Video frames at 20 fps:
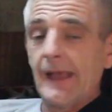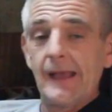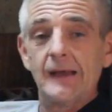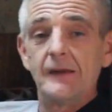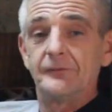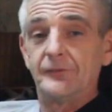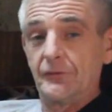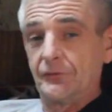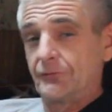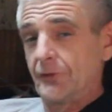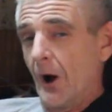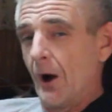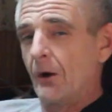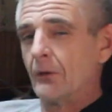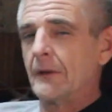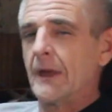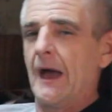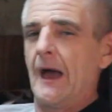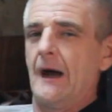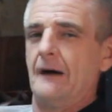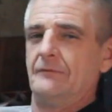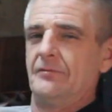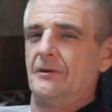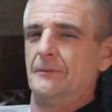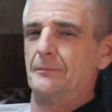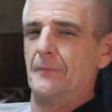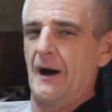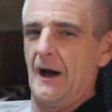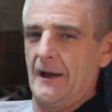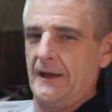if you don't have the
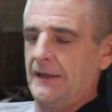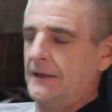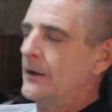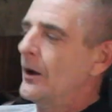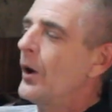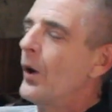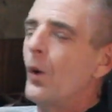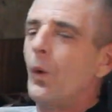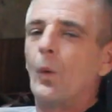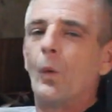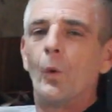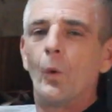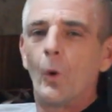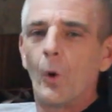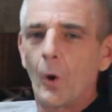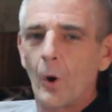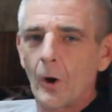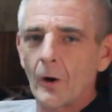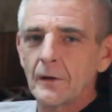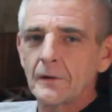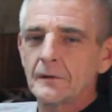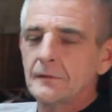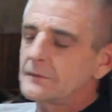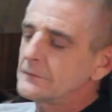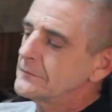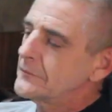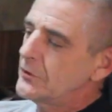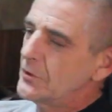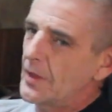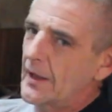money, or
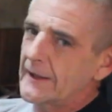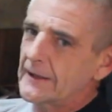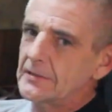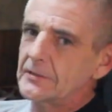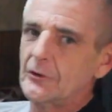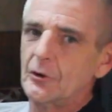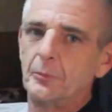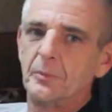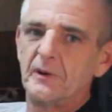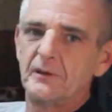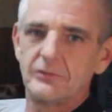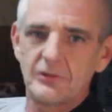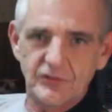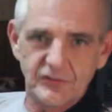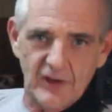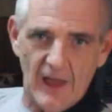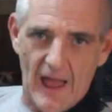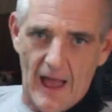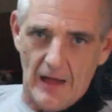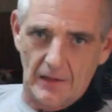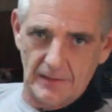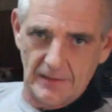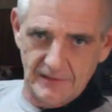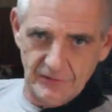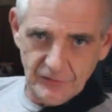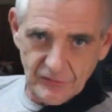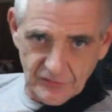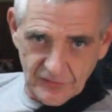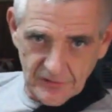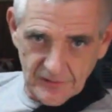you like a little bit of a
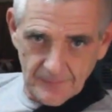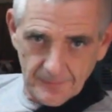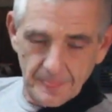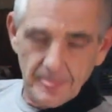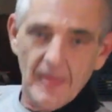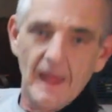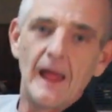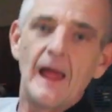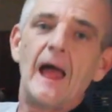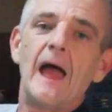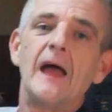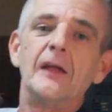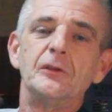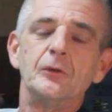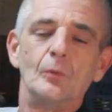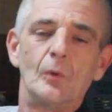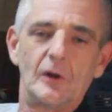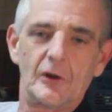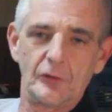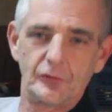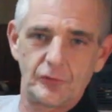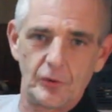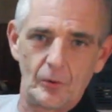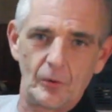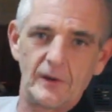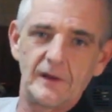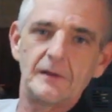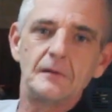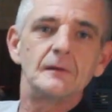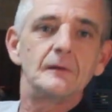challenge, and you want to
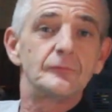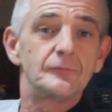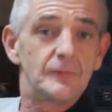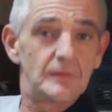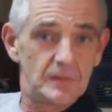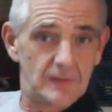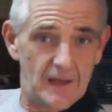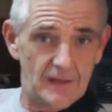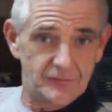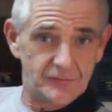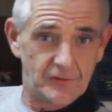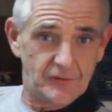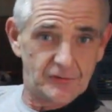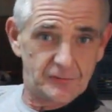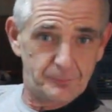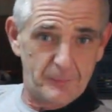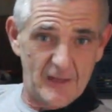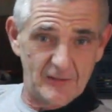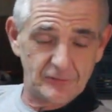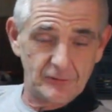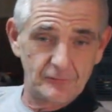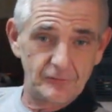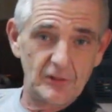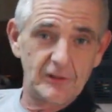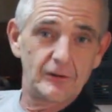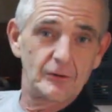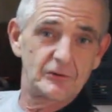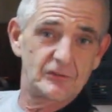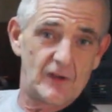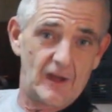do it less
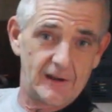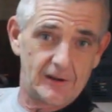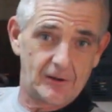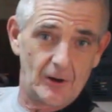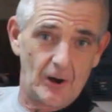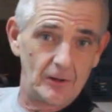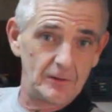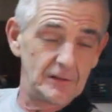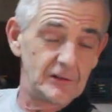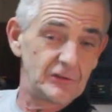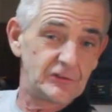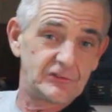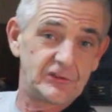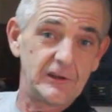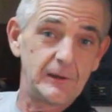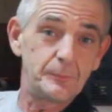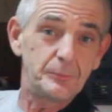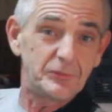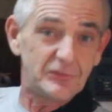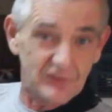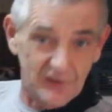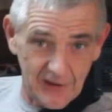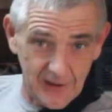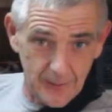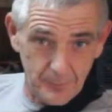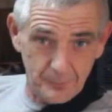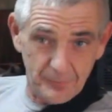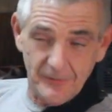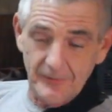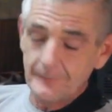expensively, or as I call it, cheap,